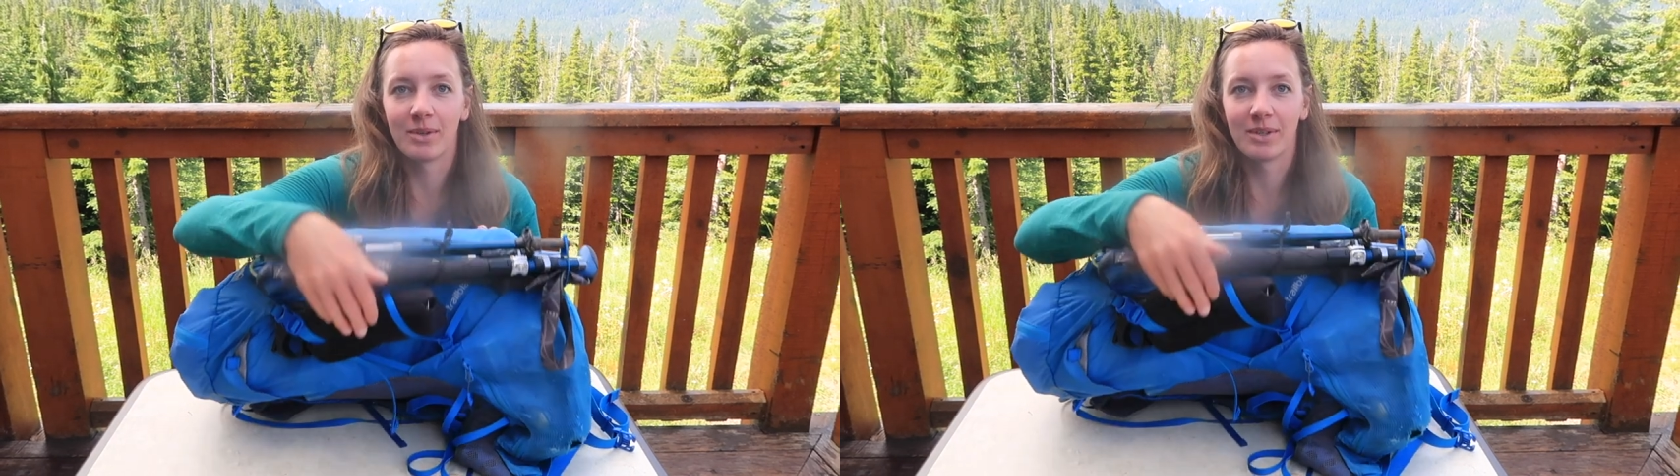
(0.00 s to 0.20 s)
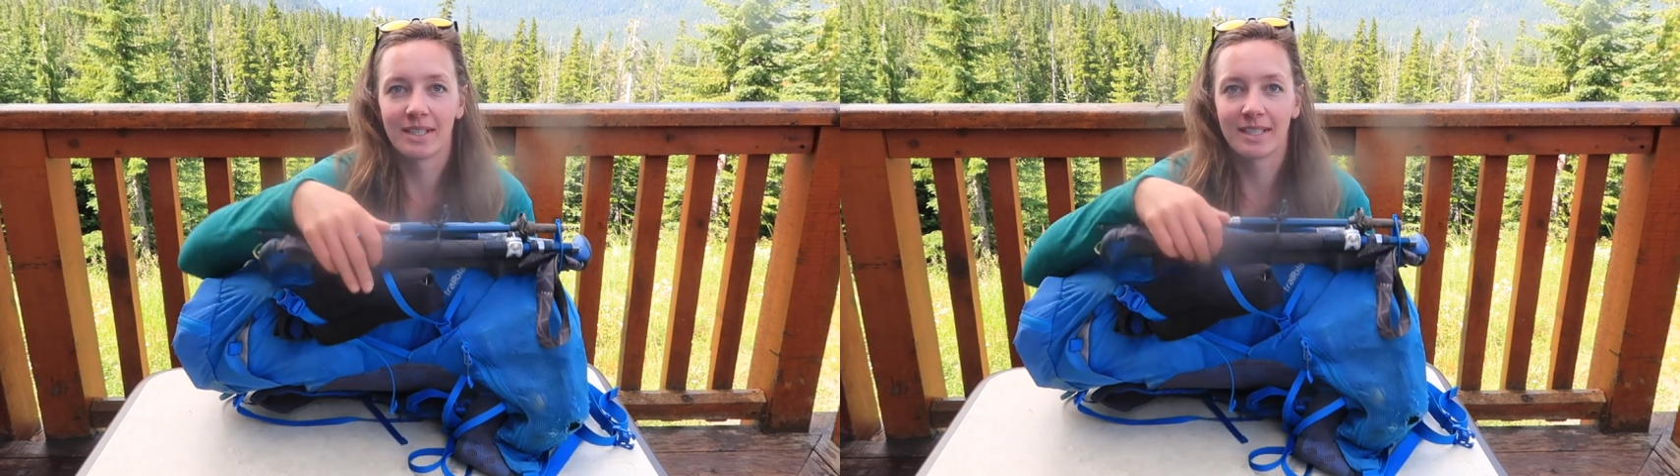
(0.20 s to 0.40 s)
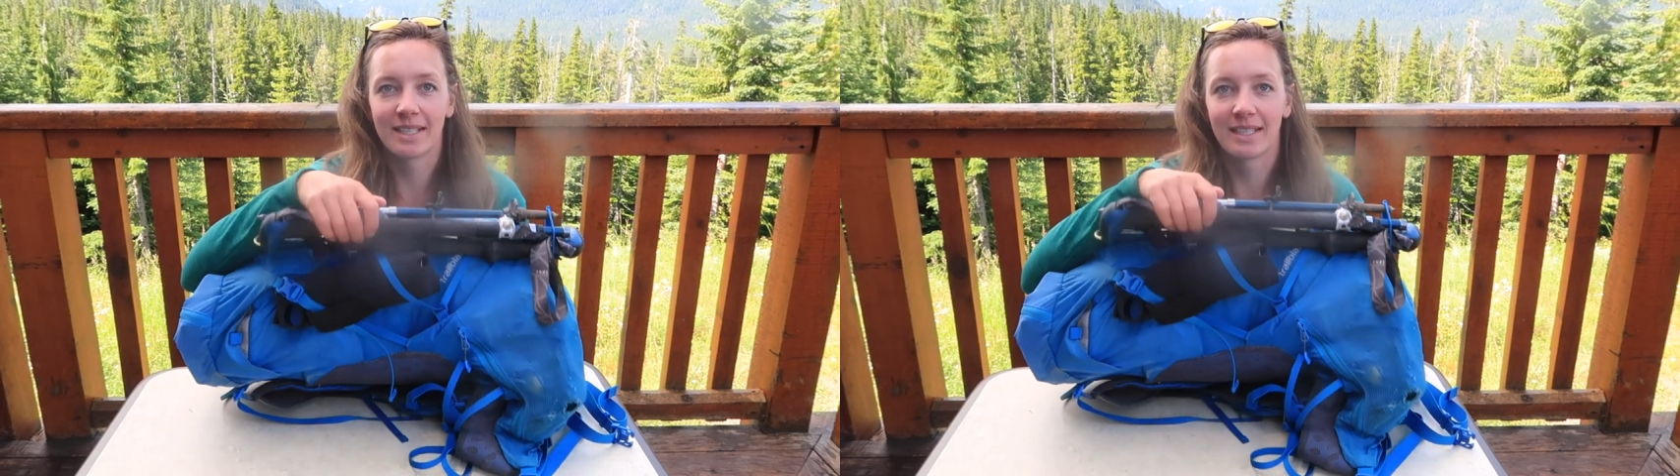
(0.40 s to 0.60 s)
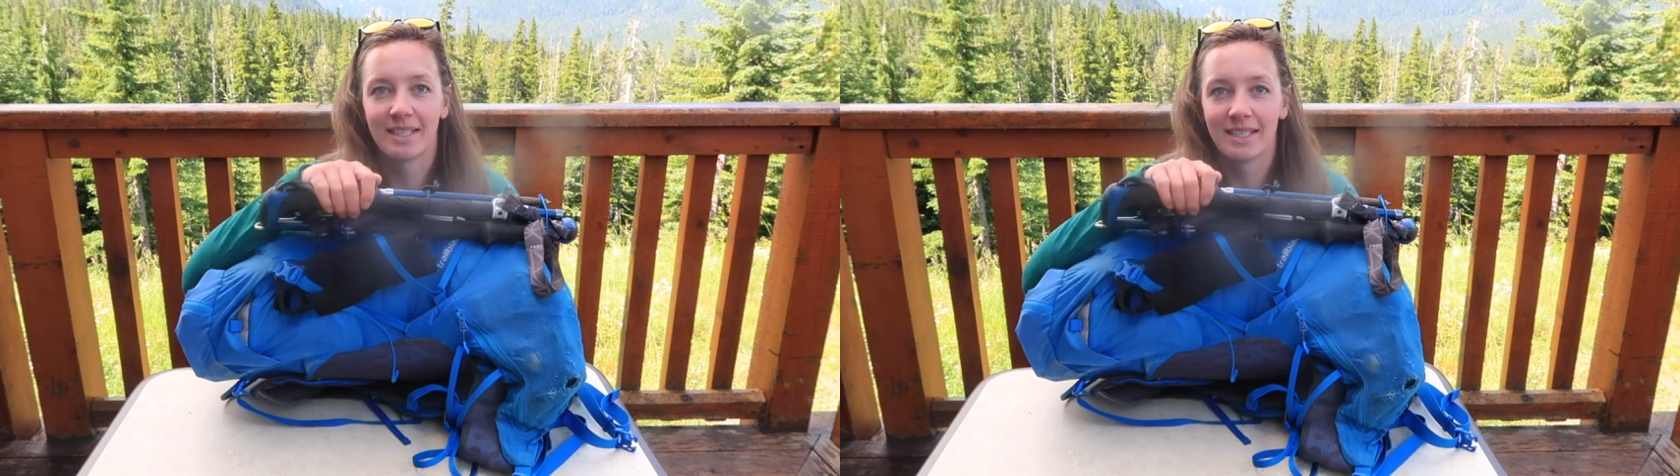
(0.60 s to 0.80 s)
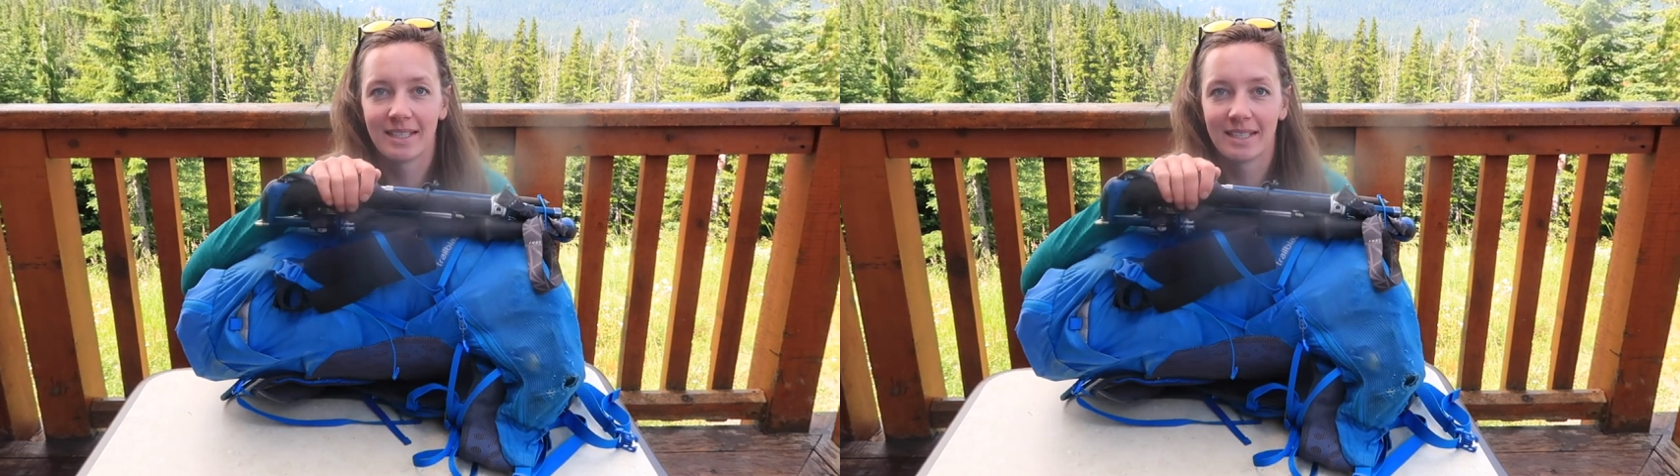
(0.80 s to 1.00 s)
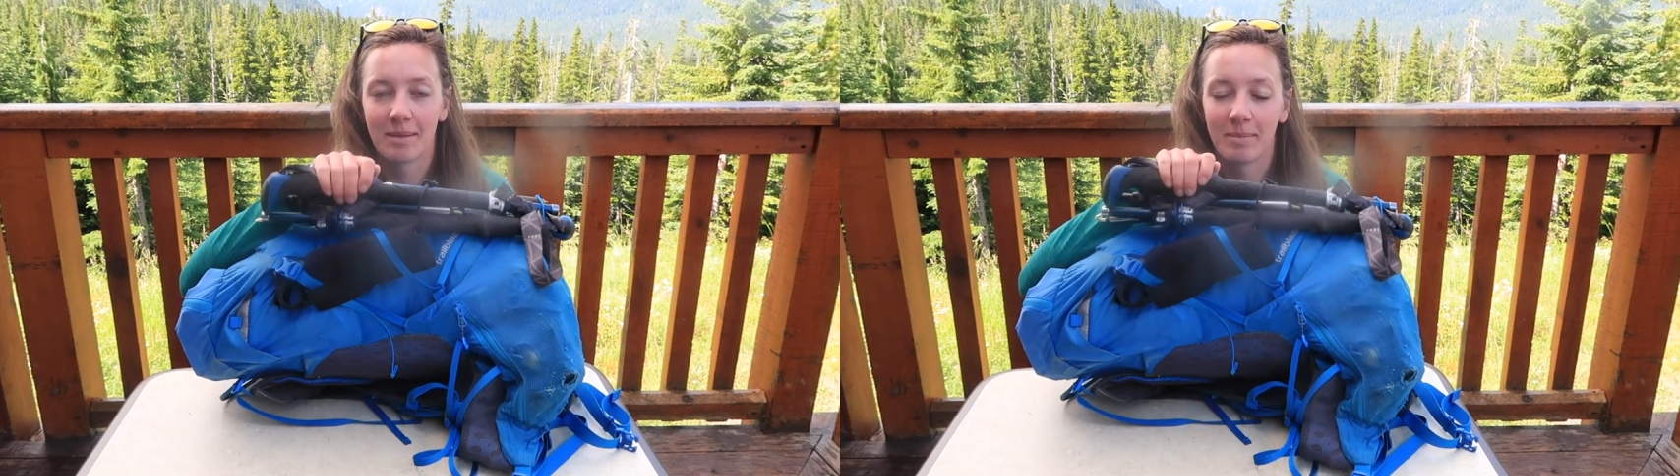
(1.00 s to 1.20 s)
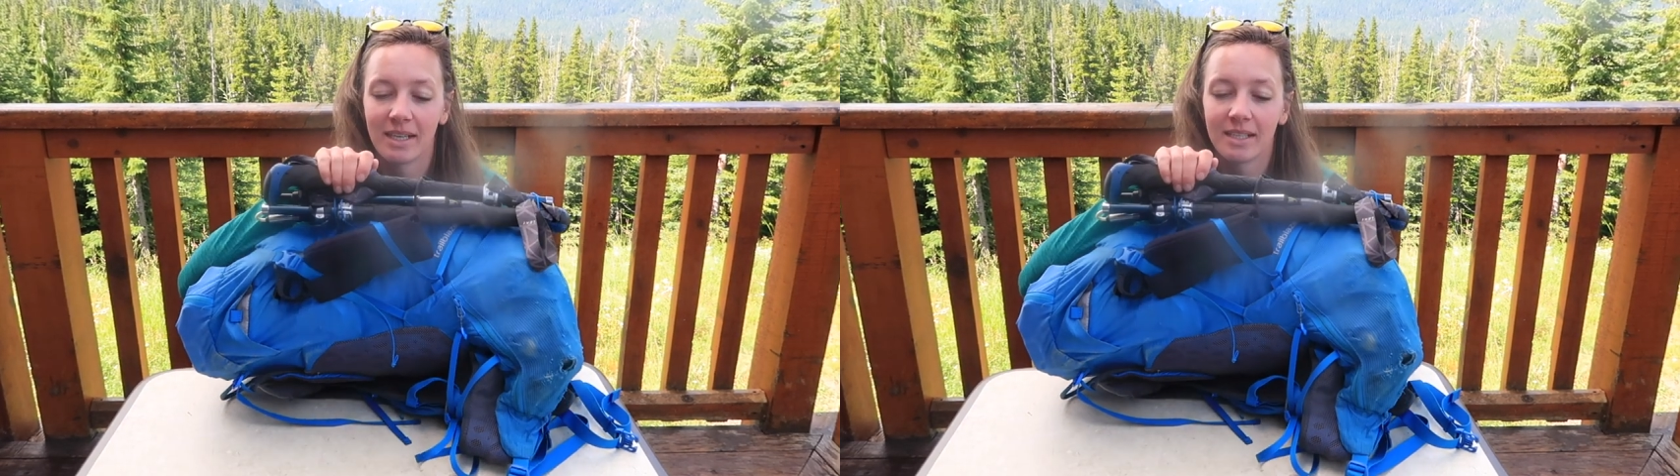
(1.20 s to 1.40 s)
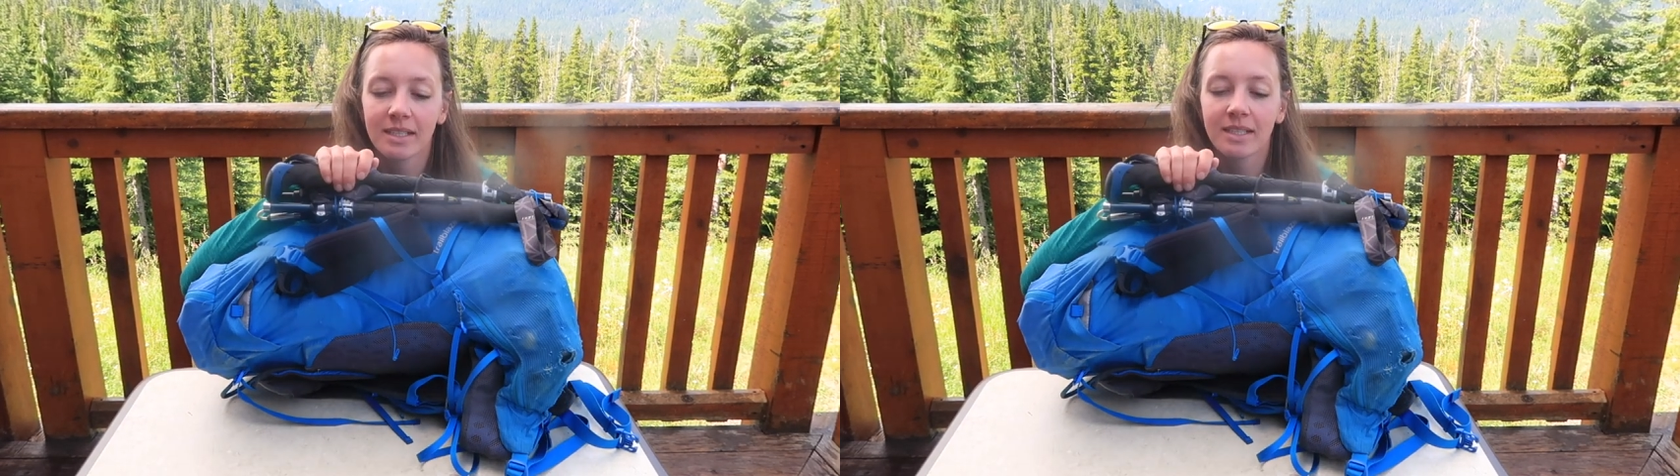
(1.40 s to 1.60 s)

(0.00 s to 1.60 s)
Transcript: course, is the bears.